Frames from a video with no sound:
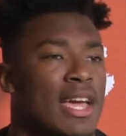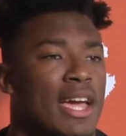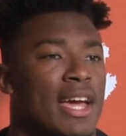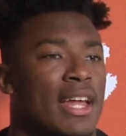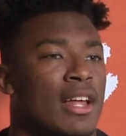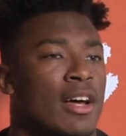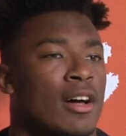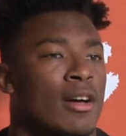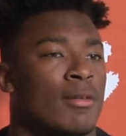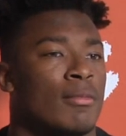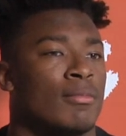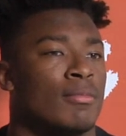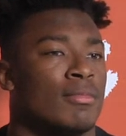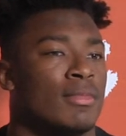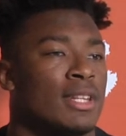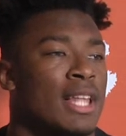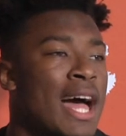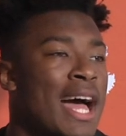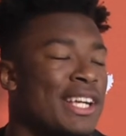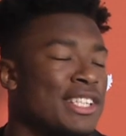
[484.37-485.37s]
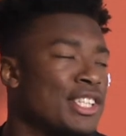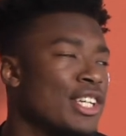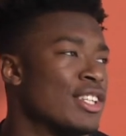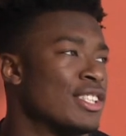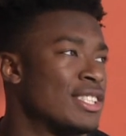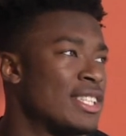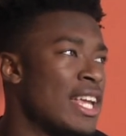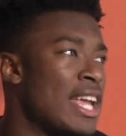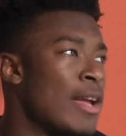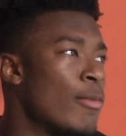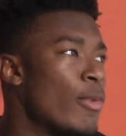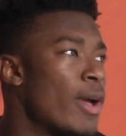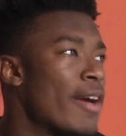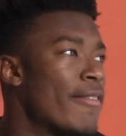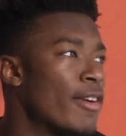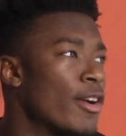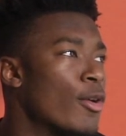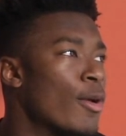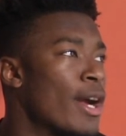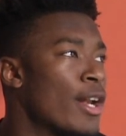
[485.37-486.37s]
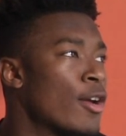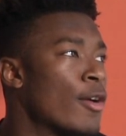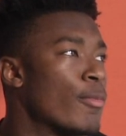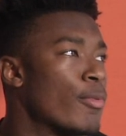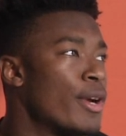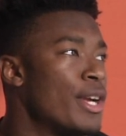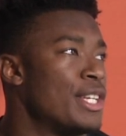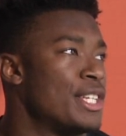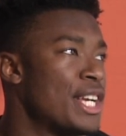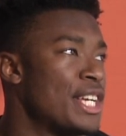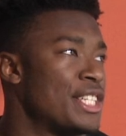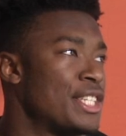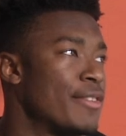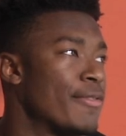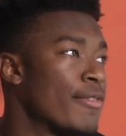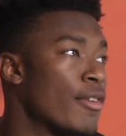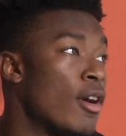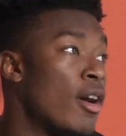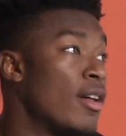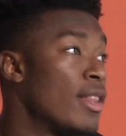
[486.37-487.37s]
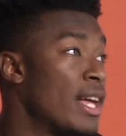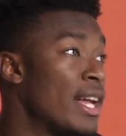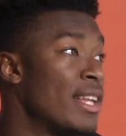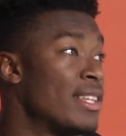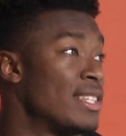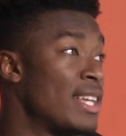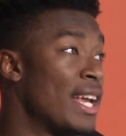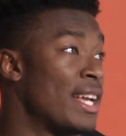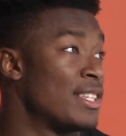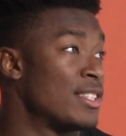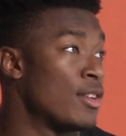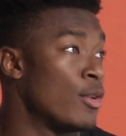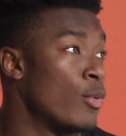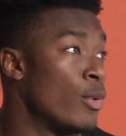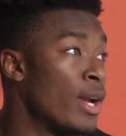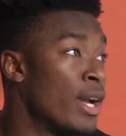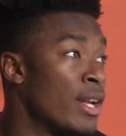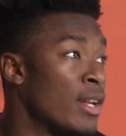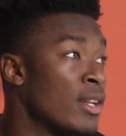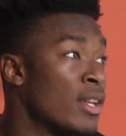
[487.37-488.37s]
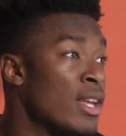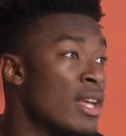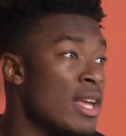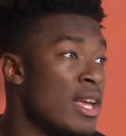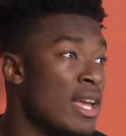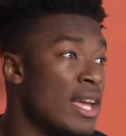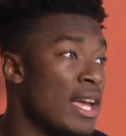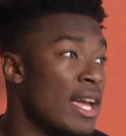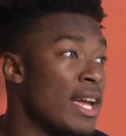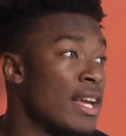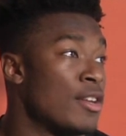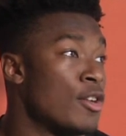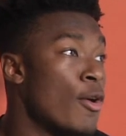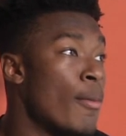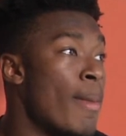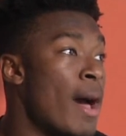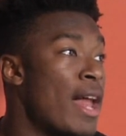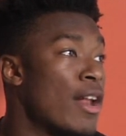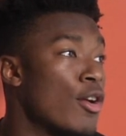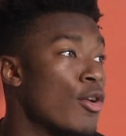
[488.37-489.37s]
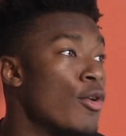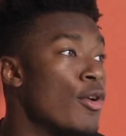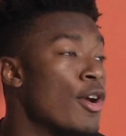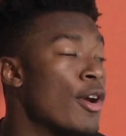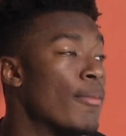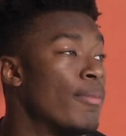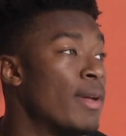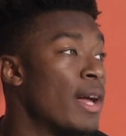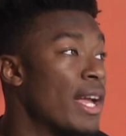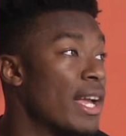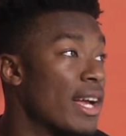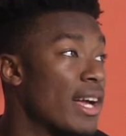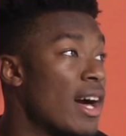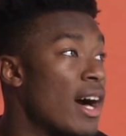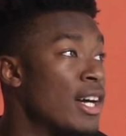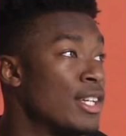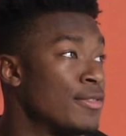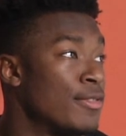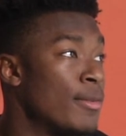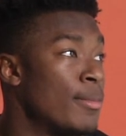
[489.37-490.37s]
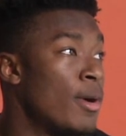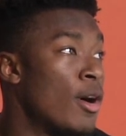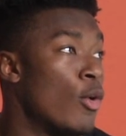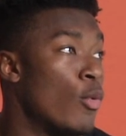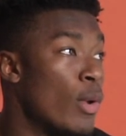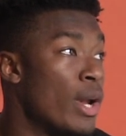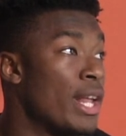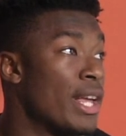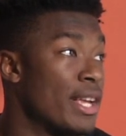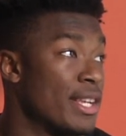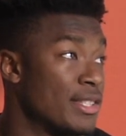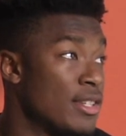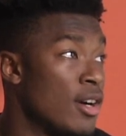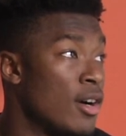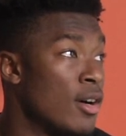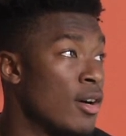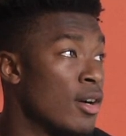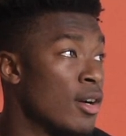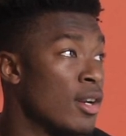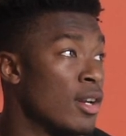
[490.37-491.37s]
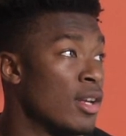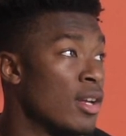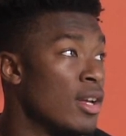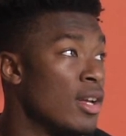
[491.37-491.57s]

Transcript: And um, last year's team, we have a greater appreciation for all that it takes to win. And no matter who you're playing in college football, winning is hard.